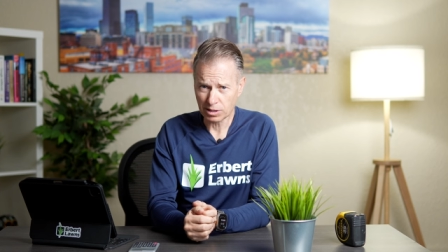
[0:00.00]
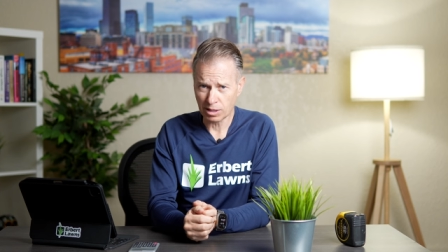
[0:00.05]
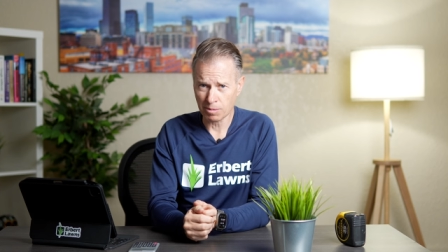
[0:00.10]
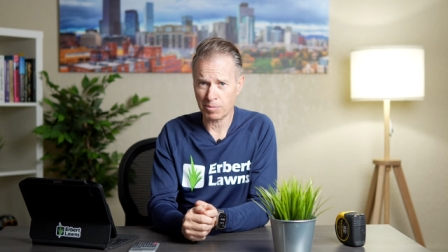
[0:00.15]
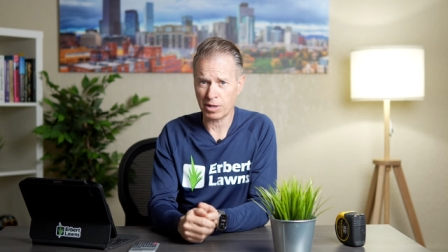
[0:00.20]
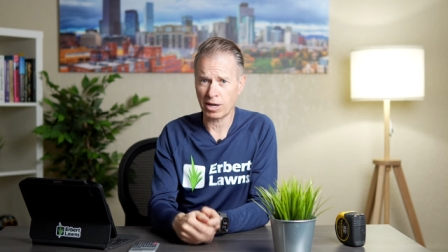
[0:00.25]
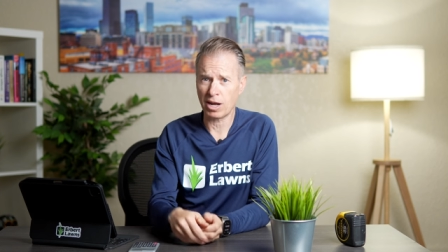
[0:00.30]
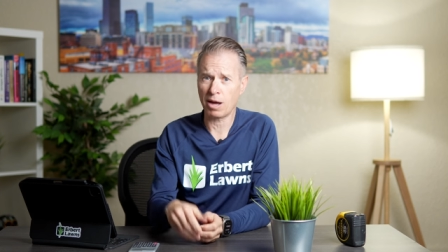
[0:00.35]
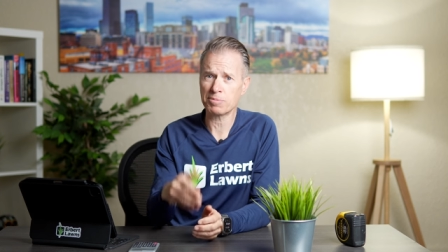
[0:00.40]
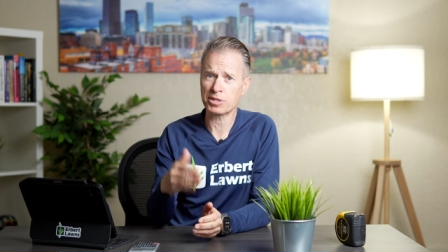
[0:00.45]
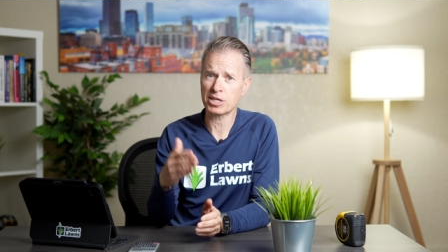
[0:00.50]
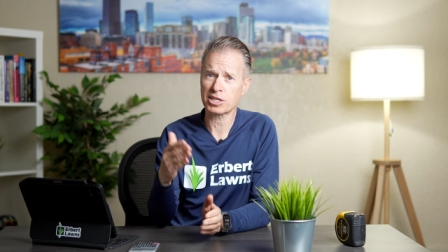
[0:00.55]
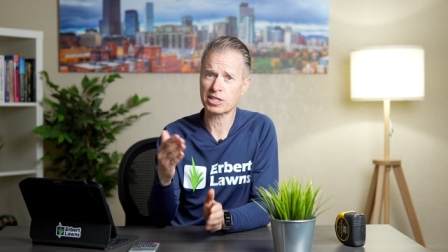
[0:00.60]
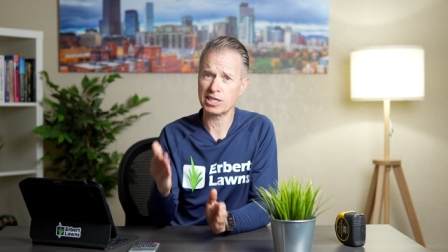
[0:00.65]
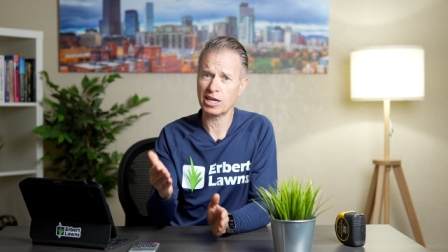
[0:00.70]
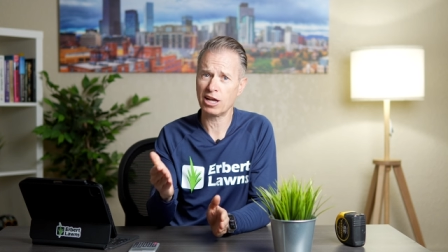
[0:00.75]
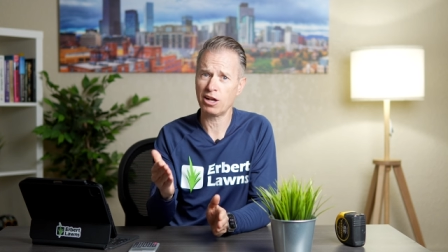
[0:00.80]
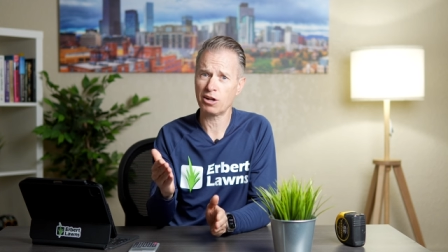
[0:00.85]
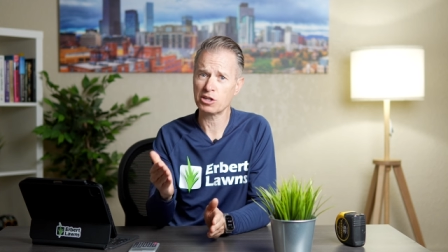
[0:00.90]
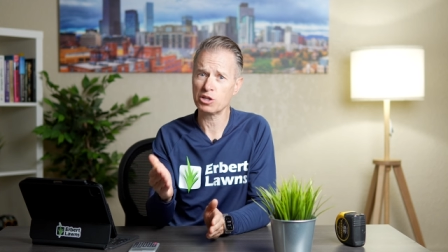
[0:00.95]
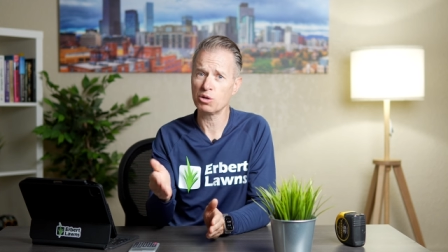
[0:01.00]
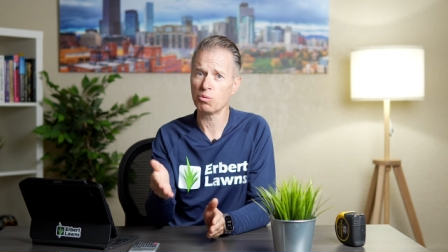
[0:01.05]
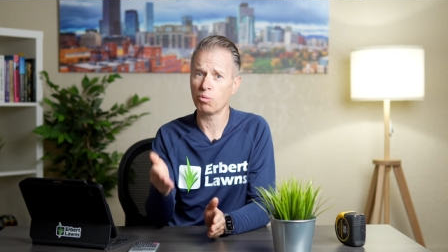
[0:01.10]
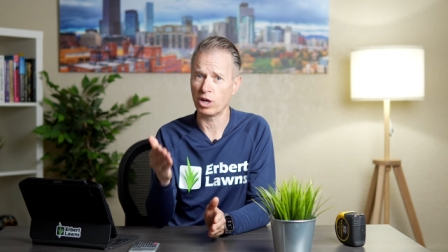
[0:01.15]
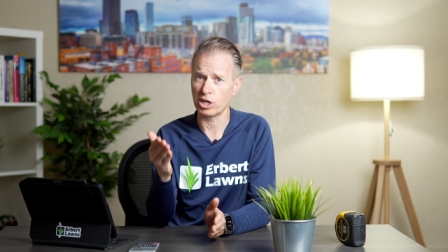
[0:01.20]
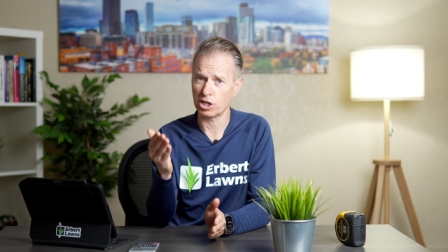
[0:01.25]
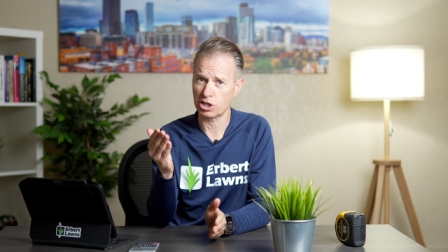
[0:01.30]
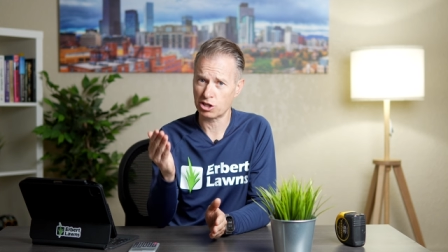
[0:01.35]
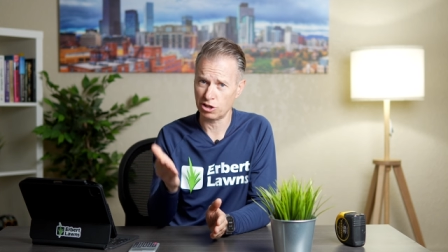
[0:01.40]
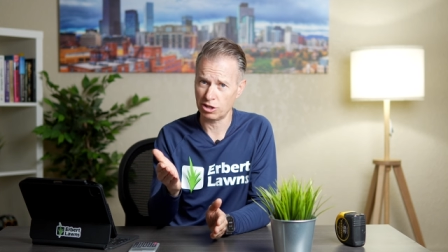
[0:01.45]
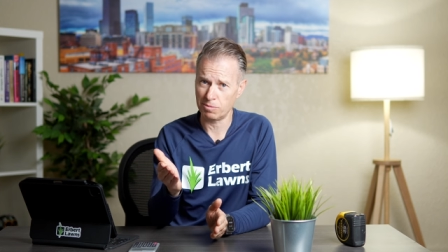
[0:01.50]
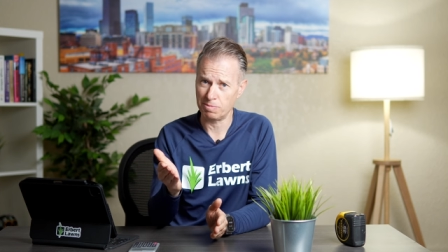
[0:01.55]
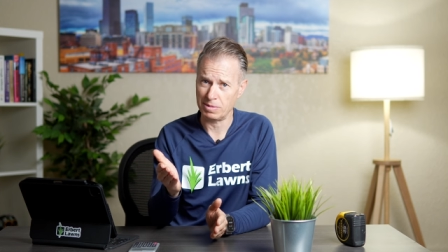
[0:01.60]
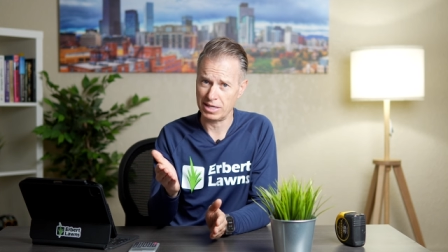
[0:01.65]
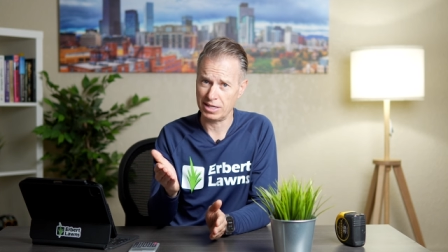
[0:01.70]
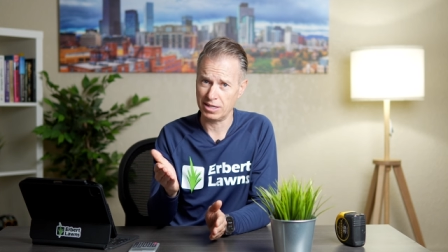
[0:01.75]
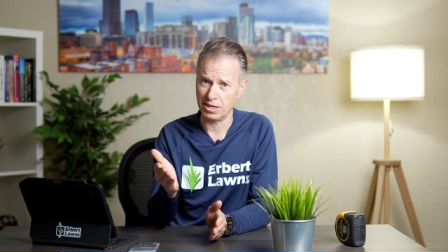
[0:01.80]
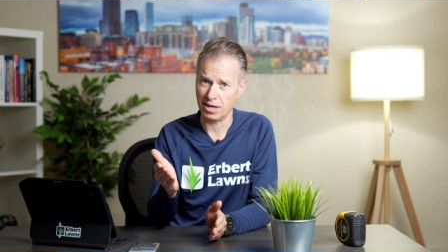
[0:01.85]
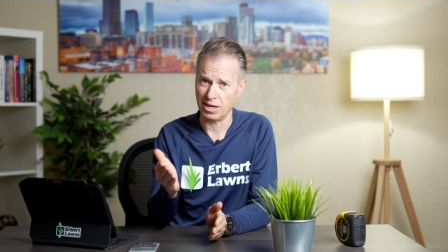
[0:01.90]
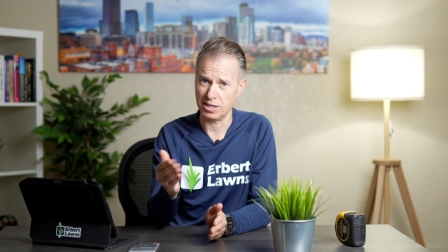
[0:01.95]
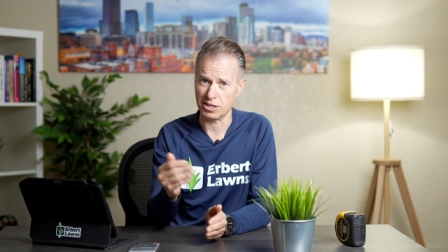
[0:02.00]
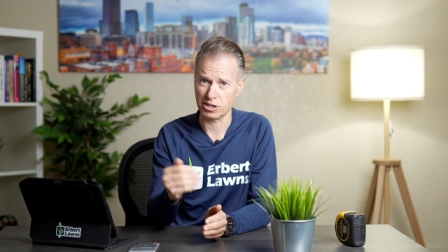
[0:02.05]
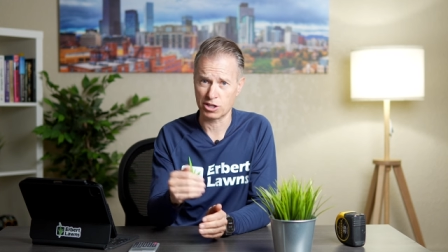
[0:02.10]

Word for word: But I'm just telling you what should be done.